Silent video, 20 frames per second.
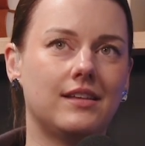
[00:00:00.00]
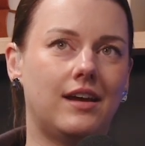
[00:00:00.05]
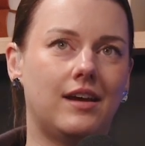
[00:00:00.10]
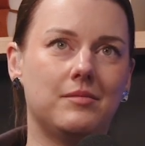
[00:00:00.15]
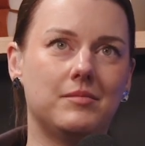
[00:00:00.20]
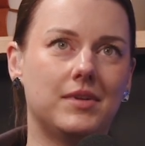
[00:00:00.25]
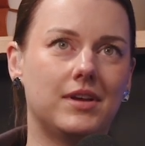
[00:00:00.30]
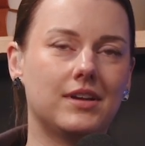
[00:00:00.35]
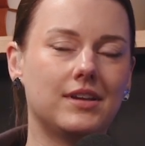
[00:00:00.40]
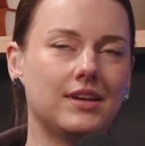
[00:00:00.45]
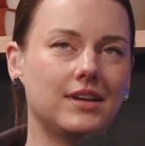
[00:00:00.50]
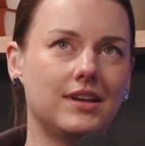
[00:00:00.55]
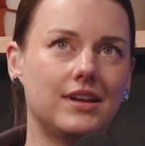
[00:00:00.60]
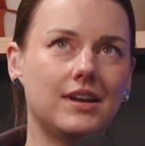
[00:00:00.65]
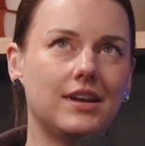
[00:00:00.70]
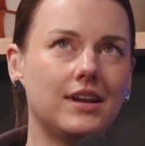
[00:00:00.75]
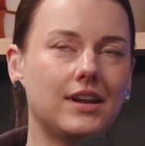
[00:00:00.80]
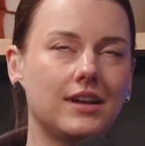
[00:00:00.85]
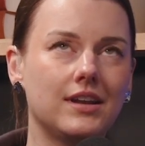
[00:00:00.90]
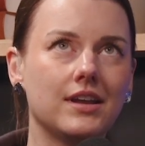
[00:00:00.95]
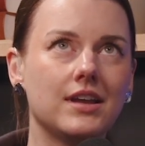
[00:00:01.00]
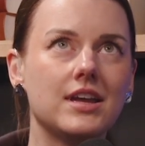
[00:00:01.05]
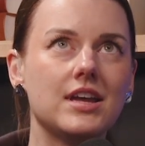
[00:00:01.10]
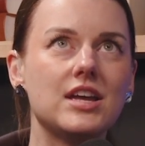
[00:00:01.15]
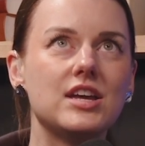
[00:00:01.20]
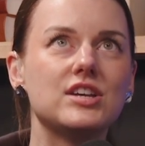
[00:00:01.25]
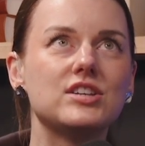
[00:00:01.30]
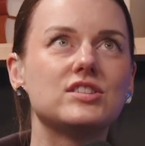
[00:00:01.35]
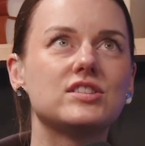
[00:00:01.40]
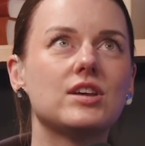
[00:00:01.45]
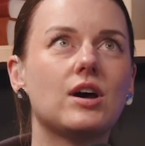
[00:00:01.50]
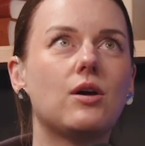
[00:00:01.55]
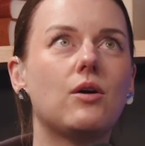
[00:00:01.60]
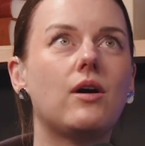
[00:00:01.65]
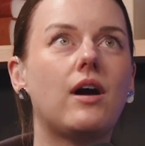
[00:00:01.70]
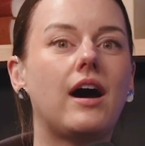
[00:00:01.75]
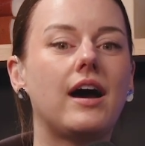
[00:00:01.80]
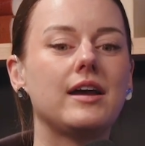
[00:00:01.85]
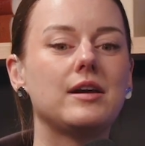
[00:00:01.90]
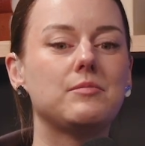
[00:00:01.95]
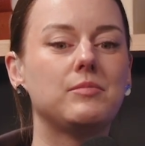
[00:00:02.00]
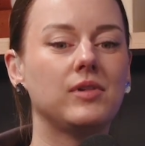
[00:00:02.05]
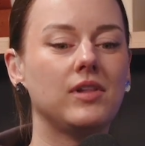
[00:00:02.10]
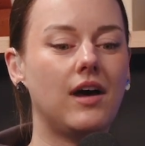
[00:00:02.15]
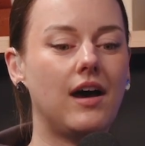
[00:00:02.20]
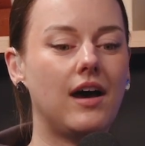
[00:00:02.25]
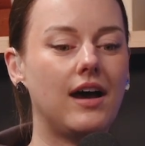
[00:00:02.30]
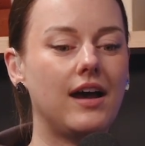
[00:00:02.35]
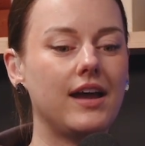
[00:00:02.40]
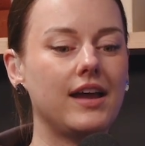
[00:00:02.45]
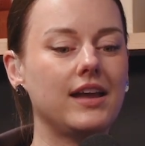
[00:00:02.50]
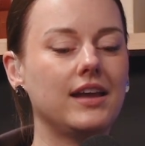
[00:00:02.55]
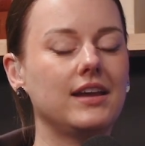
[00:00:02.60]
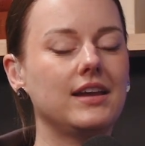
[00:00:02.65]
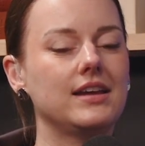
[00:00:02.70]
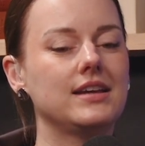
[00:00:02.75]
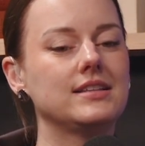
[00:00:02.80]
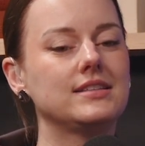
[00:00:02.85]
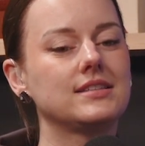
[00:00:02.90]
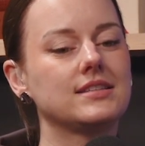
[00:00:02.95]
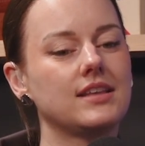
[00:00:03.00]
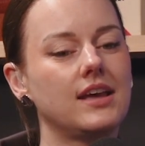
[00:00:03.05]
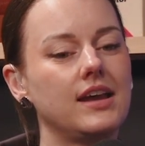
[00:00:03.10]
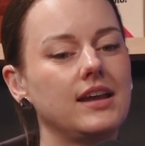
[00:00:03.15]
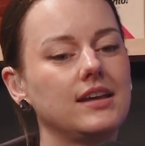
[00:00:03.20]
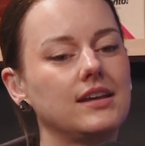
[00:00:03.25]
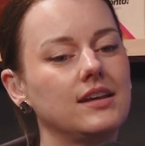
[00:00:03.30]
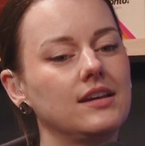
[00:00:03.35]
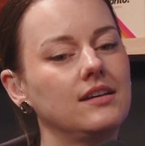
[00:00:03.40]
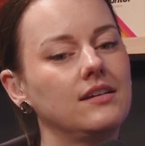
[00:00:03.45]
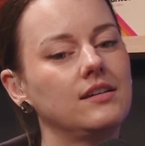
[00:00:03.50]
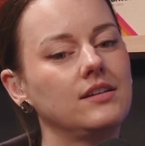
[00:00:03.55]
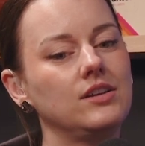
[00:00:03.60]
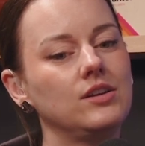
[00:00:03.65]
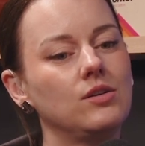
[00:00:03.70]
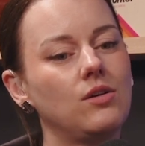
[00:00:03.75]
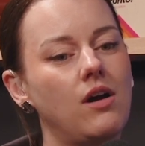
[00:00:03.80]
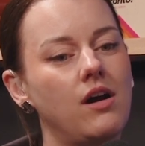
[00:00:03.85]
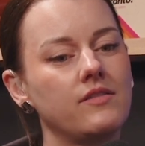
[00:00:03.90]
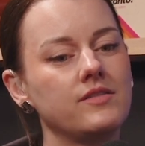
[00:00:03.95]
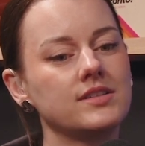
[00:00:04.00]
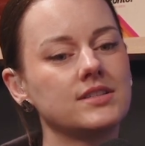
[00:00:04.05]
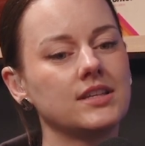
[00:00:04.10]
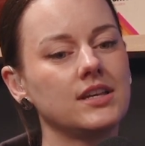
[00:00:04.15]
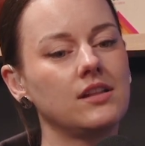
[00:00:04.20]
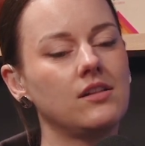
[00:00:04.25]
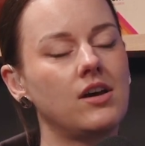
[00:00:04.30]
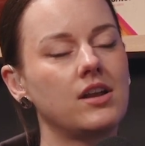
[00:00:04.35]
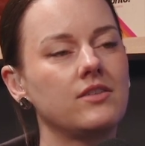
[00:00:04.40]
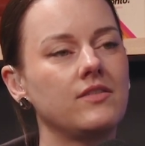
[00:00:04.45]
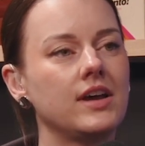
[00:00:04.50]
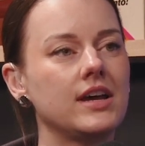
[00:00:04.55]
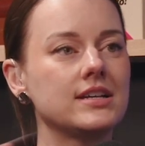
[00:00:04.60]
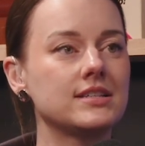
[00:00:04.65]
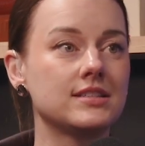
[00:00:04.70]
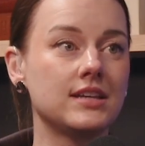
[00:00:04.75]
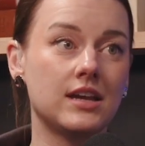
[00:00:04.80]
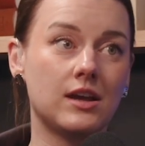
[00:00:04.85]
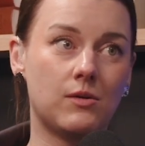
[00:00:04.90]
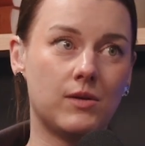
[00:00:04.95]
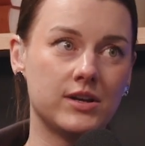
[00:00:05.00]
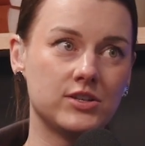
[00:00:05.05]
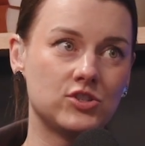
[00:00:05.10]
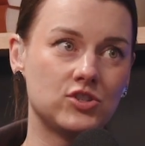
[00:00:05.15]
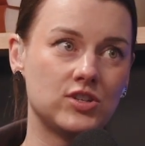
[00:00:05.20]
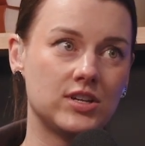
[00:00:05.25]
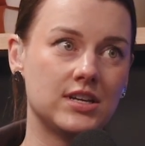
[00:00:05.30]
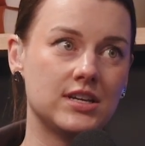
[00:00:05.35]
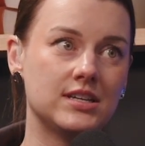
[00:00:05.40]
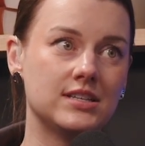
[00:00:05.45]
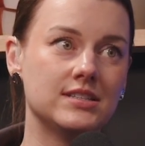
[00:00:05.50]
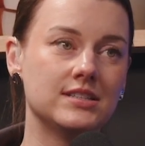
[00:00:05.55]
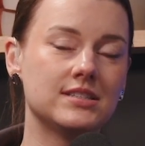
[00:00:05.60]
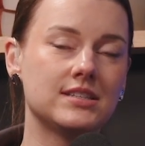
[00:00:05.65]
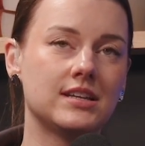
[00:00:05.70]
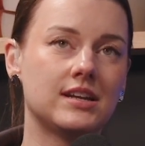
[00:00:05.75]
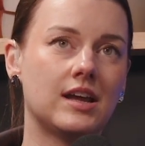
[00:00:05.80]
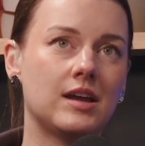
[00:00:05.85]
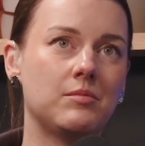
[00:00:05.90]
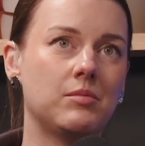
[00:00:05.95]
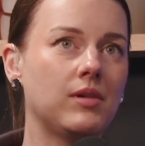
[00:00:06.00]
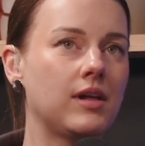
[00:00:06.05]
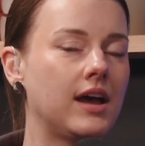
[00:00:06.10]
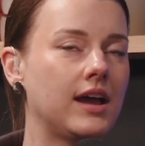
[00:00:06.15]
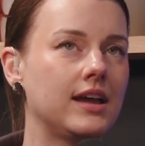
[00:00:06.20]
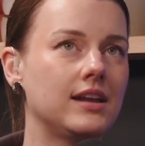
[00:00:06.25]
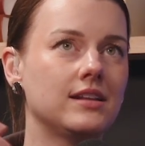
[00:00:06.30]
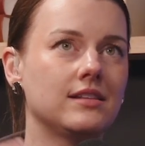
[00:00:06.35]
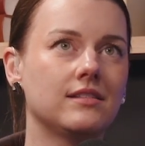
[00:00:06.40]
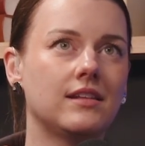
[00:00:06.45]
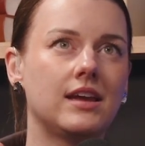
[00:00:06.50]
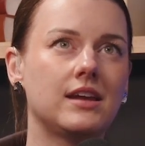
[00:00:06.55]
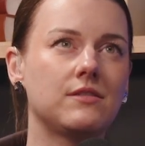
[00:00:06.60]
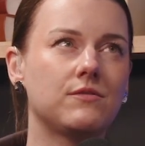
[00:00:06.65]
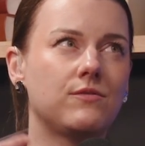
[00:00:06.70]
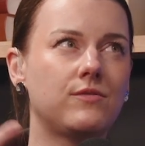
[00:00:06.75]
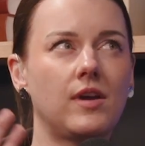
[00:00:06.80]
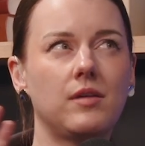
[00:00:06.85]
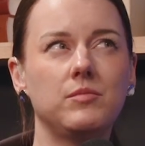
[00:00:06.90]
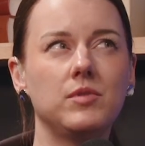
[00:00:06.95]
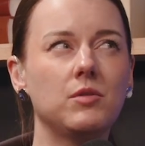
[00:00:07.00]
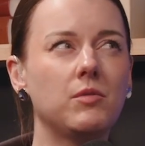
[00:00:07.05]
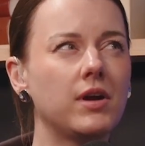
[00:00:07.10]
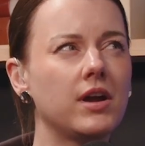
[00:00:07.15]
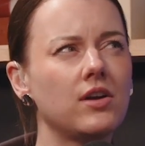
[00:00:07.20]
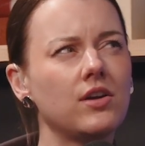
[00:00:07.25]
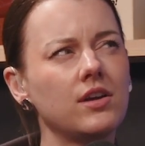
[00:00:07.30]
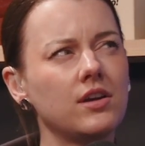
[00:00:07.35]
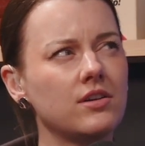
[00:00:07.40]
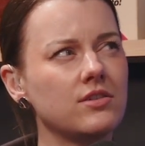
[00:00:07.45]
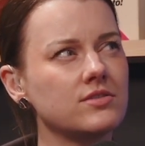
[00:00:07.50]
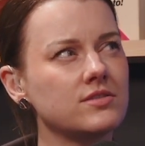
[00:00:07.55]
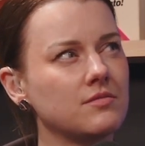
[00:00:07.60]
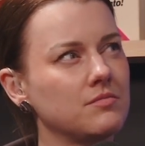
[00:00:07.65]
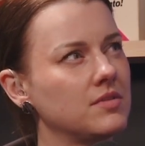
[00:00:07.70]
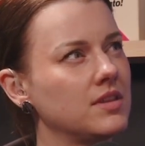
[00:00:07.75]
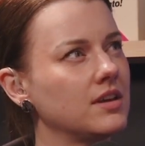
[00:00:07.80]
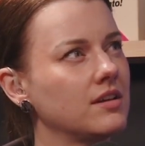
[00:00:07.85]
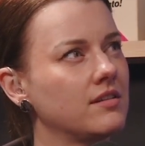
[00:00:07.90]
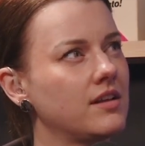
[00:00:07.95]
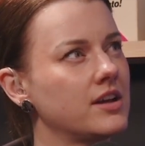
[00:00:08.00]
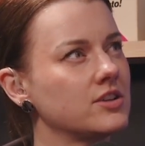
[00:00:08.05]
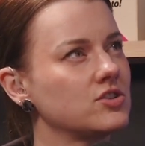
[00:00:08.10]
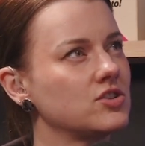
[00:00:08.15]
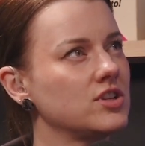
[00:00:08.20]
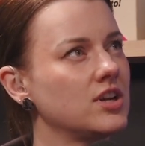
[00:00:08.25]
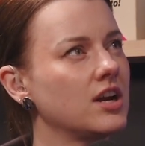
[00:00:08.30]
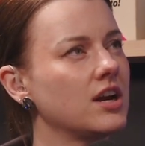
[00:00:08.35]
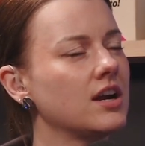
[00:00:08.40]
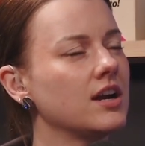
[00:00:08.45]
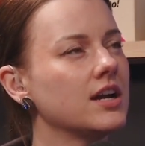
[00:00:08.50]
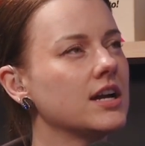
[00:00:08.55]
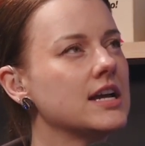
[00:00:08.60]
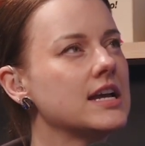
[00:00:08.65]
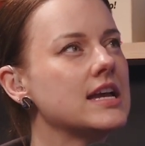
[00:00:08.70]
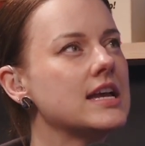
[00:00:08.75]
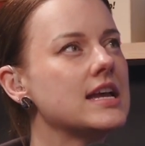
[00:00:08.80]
I'm not going to get in. So I apply. It's like, obviously a lot of essay questions. And I applied in like February or something last year.